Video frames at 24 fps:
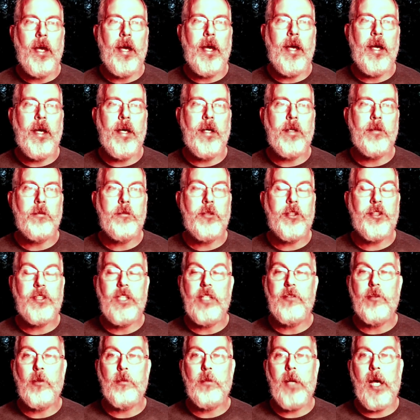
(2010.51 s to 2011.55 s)
and
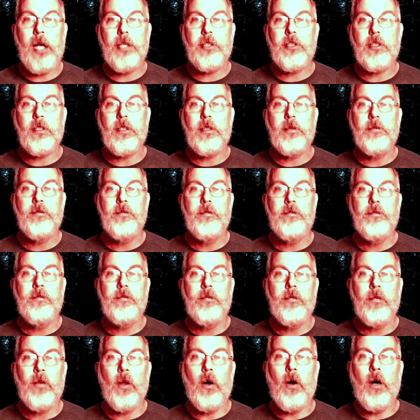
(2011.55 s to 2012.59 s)
Stephen Batchelor
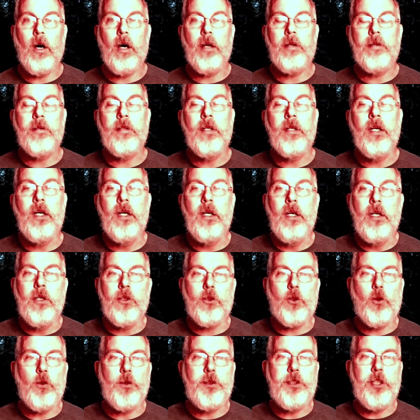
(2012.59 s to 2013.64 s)
on
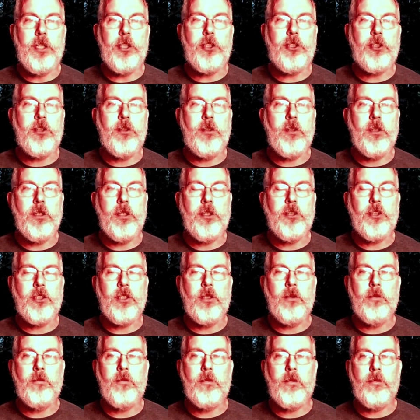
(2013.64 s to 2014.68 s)

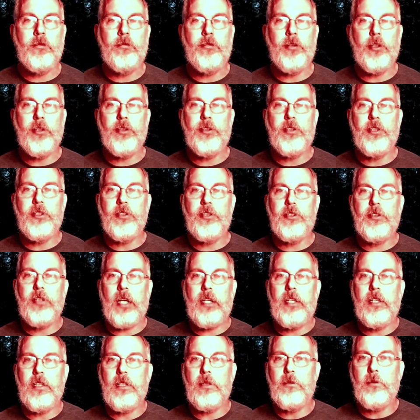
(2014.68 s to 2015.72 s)
traditionalism versus
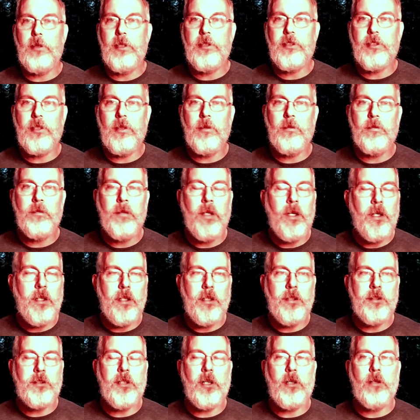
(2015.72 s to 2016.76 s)
secularism
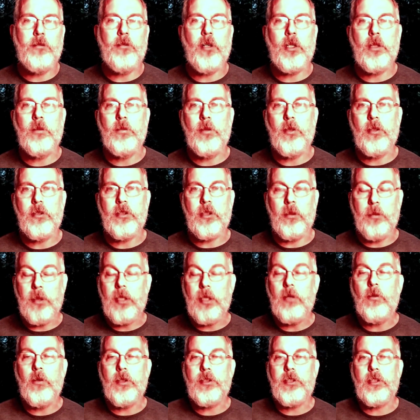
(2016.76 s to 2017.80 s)
in Theravada Buddhism. And
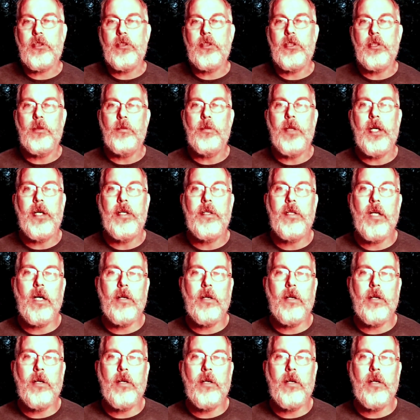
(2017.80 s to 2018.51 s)
it was a good debate.